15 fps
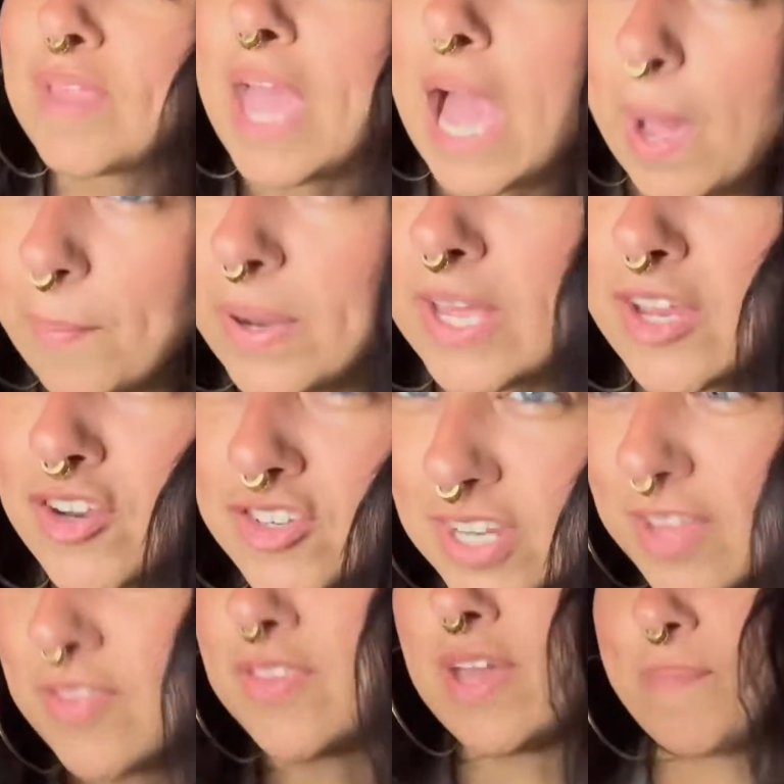Happening in your
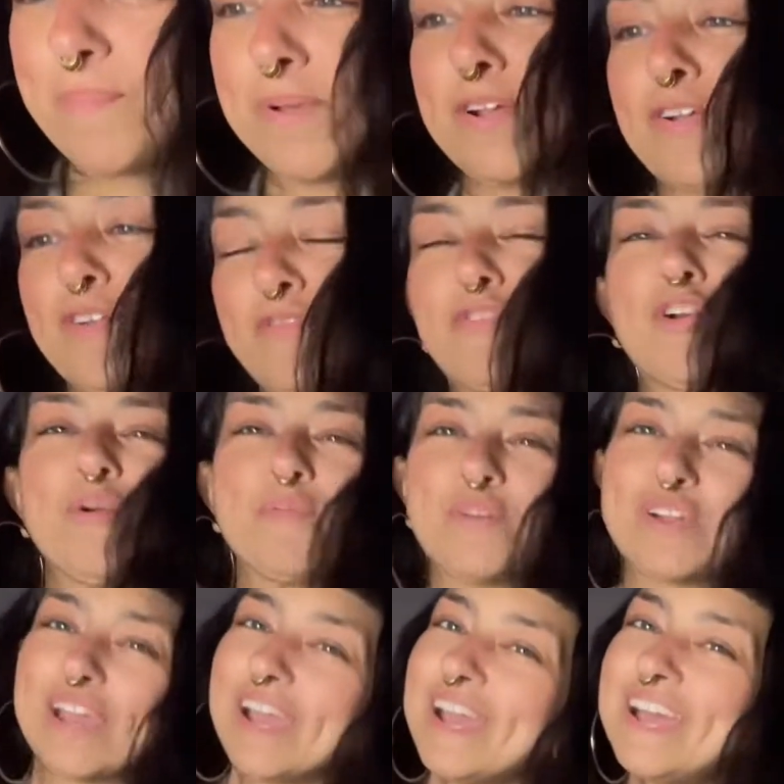10th. Yep. Confirmed.
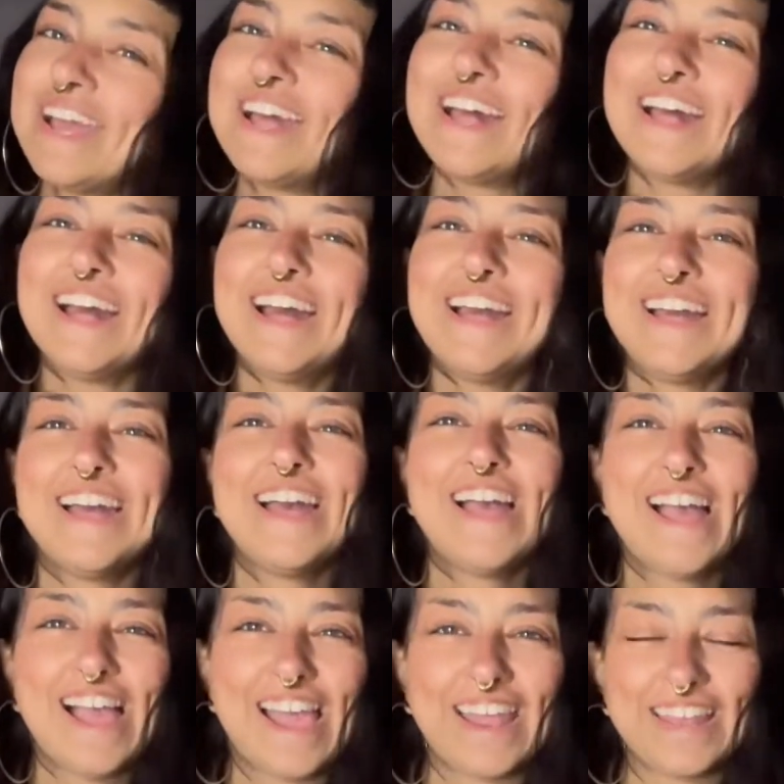Okay.
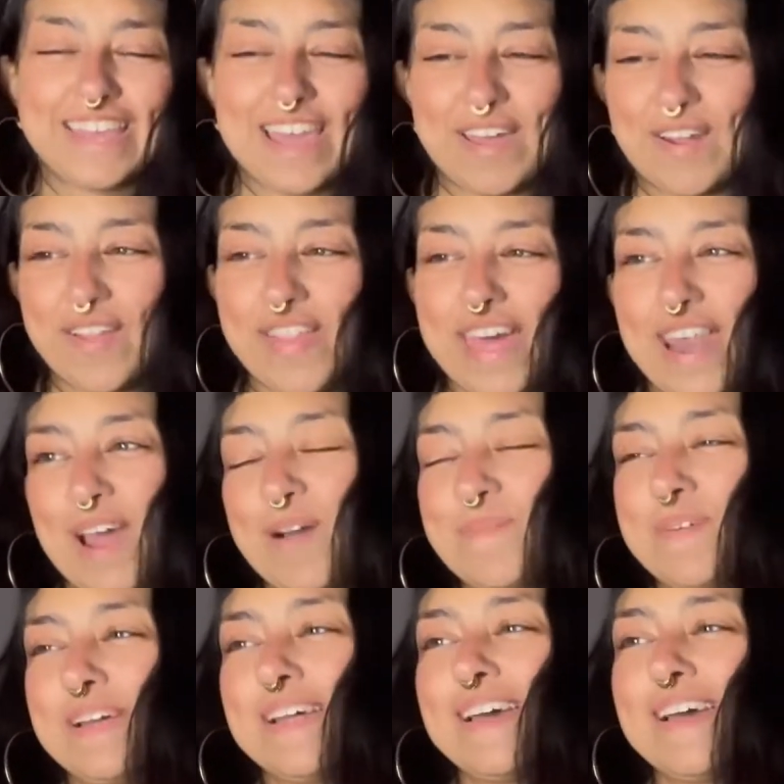I had to count all that out, but